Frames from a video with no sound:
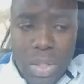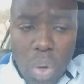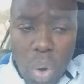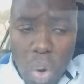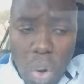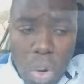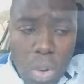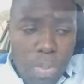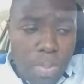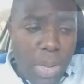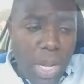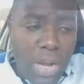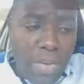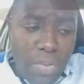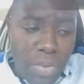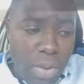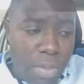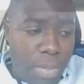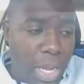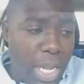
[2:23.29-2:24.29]
hold back
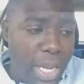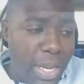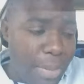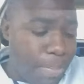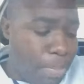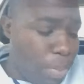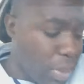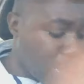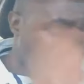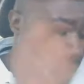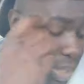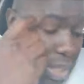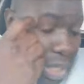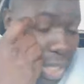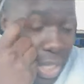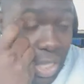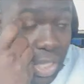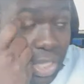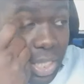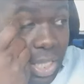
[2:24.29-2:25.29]
from any
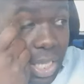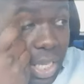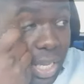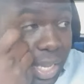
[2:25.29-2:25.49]
positions in the